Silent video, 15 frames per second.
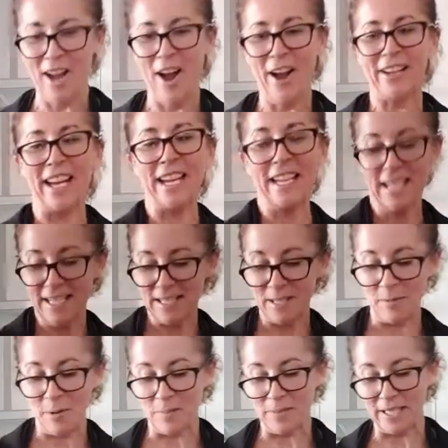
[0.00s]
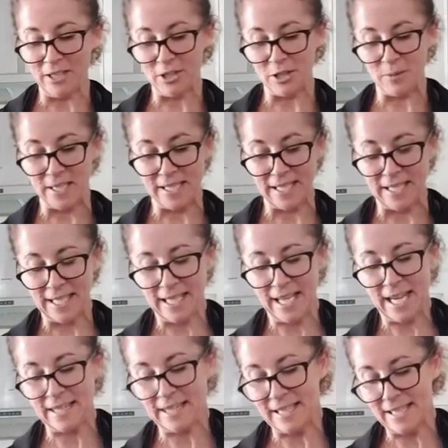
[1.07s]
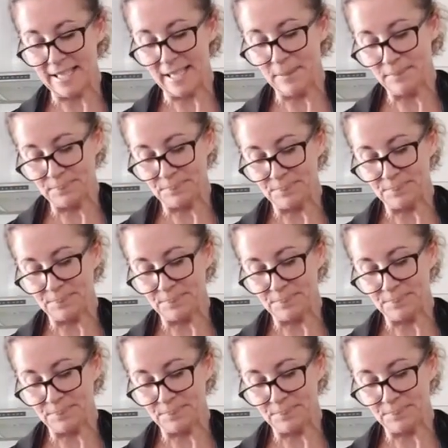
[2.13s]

Okay, so what we're going to do, we're just going to cut this up.